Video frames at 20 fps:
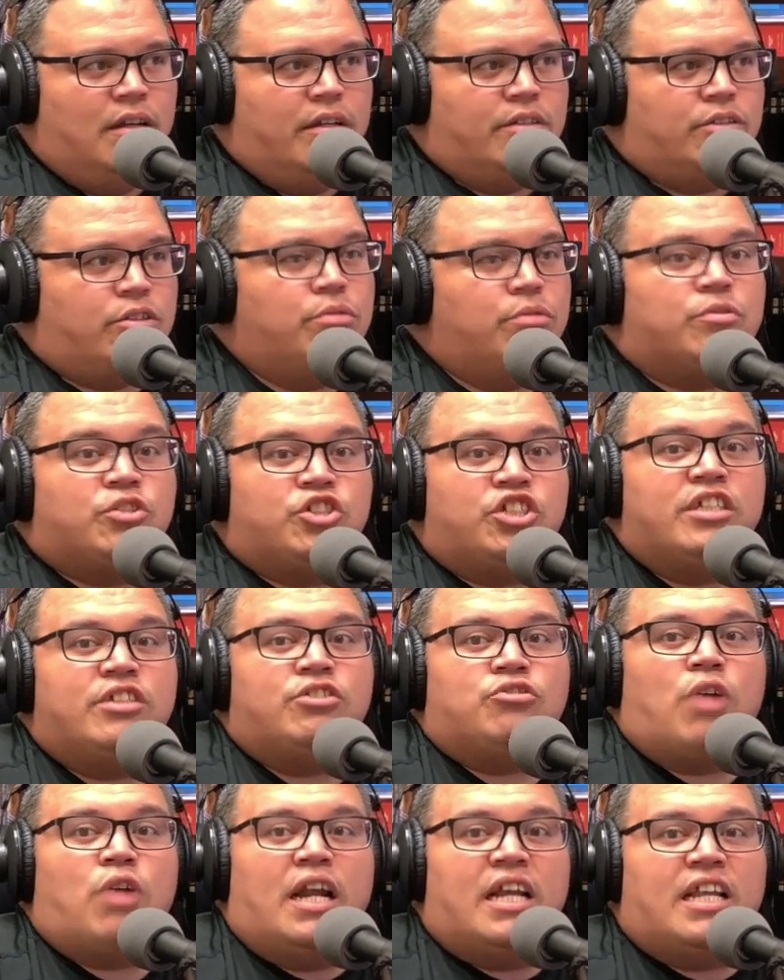dude, she's
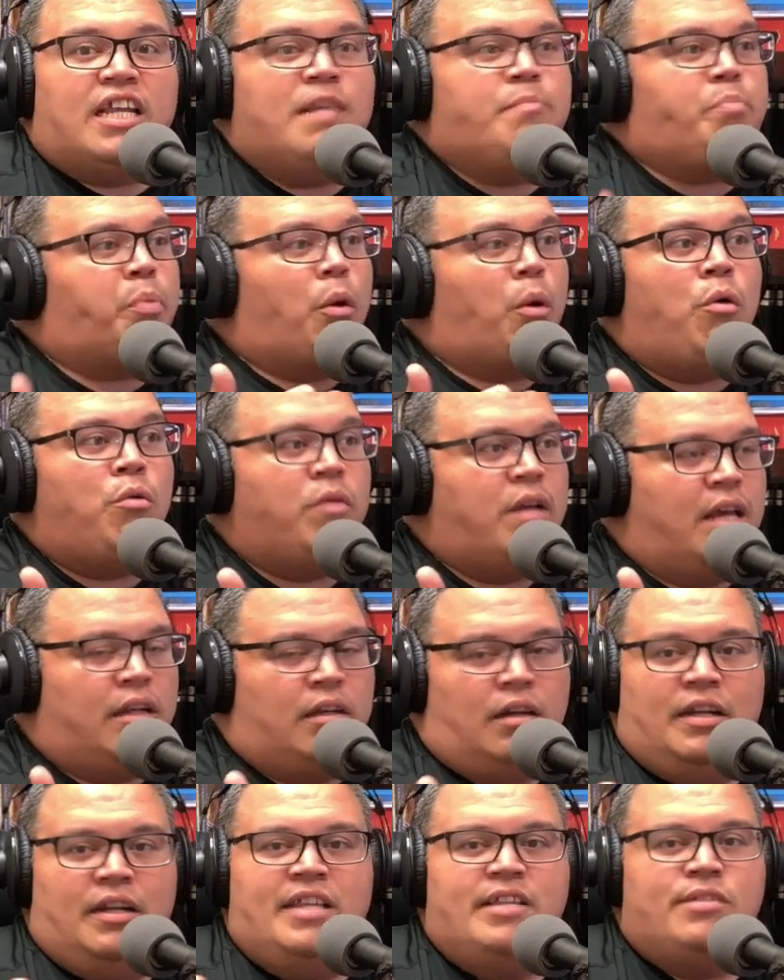trying to keep her own head
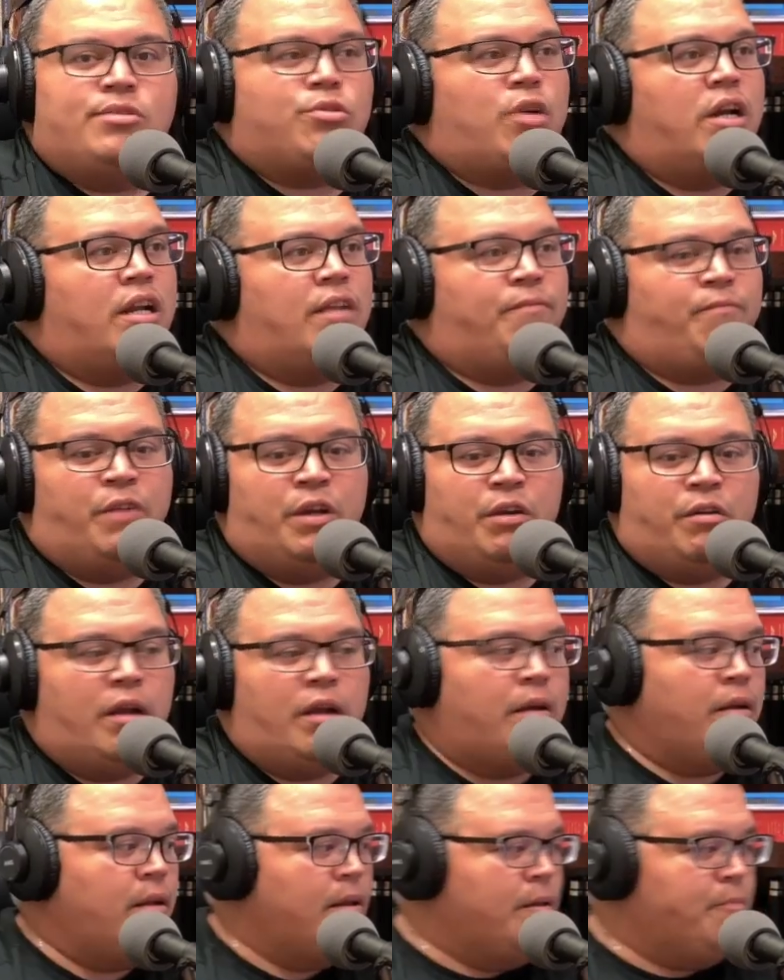on. He's trying to figure it
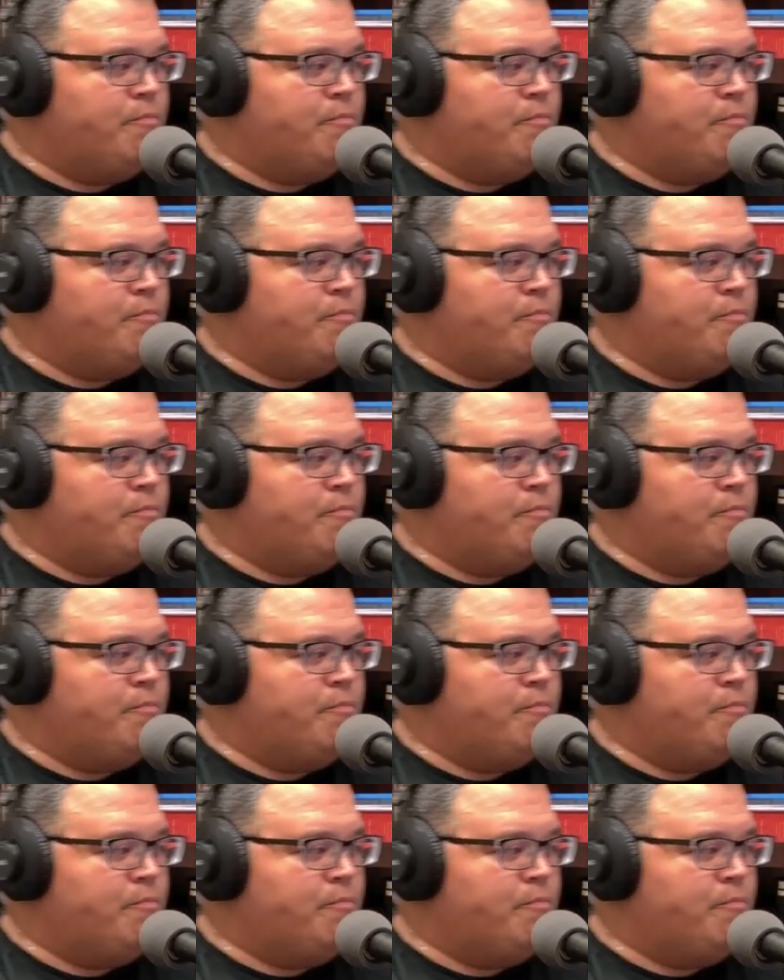out.